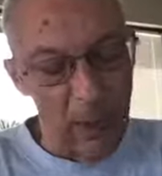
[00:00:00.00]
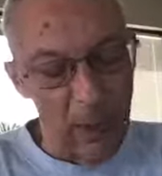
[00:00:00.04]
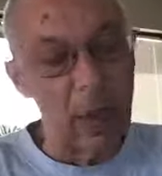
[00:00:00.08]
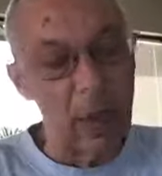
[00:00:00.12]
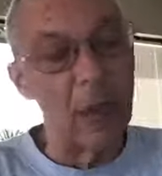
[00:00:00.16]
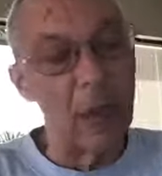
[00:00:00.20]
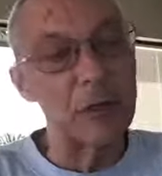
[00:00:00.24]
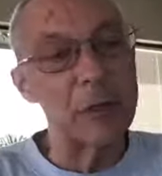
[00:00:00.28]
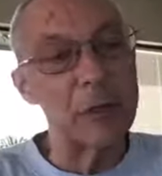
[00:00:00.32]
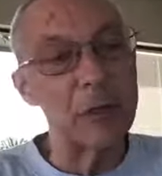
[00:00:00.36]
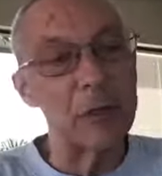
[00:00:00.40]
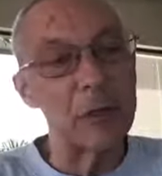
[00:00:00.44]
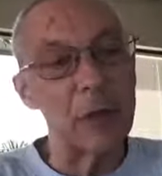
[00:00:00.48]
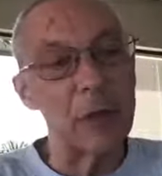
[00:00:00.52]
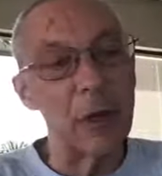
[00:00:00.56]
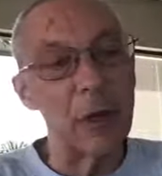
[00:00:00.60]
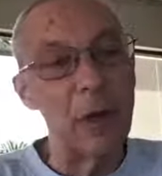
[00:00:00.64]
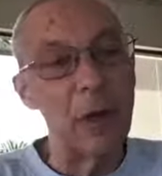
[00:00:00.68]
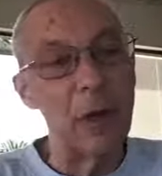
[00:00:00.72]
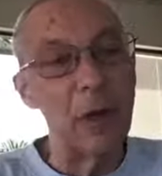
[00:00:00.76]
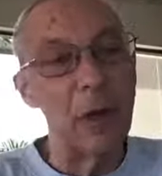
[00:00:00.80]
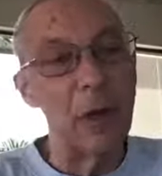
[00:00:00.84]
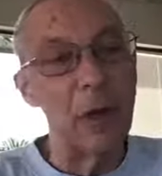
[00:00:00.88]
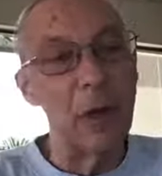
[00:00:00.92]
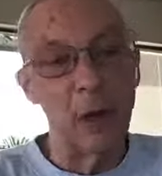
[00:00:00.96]
not just to
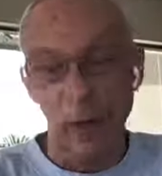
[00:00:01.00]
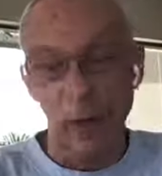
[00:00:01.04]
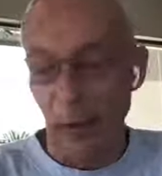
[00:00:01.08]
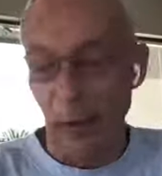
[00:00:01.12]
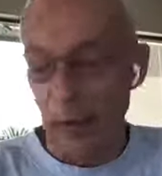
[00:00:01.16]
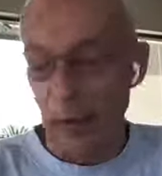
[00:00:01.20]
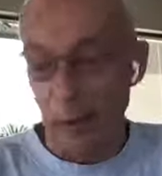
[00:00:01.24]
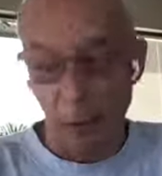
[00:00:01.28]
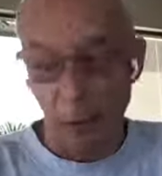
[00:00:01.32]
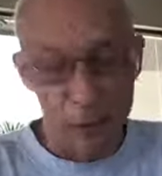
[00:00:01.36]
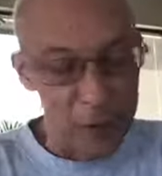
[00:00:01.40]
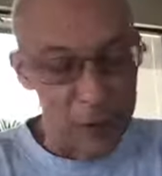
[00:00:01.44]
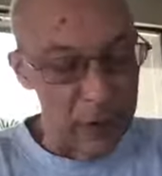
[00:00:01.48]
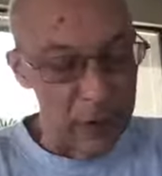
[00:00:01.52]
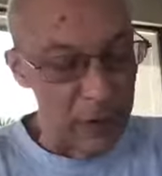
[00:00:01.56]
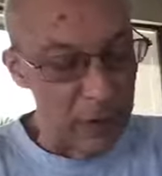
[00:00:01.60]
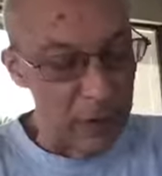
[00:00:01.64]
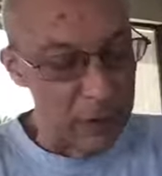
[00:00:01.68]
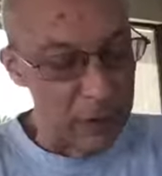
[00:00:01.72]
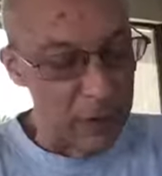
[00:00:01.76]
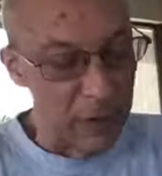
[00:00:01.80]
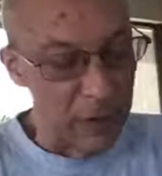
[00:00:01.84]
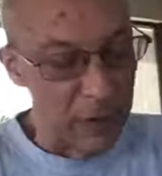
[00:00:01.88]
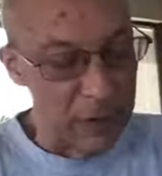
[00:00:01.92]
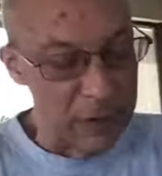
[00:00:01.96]
hear interesting
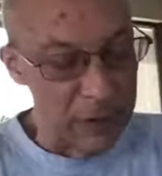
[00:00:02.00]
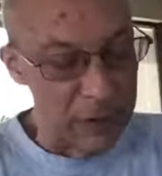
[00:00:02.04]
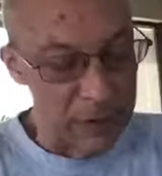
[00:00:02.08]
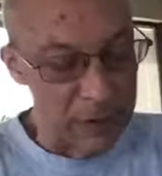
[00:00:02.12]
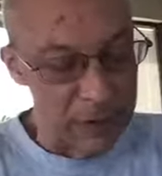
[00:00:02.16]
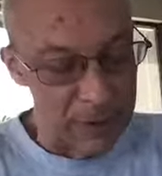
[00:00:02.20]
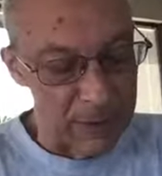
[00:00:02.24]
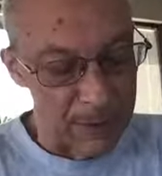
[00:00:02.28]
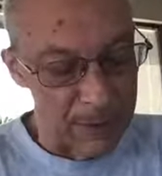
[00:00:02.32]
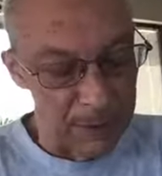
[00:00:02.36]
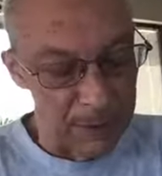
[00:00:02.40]
speeches.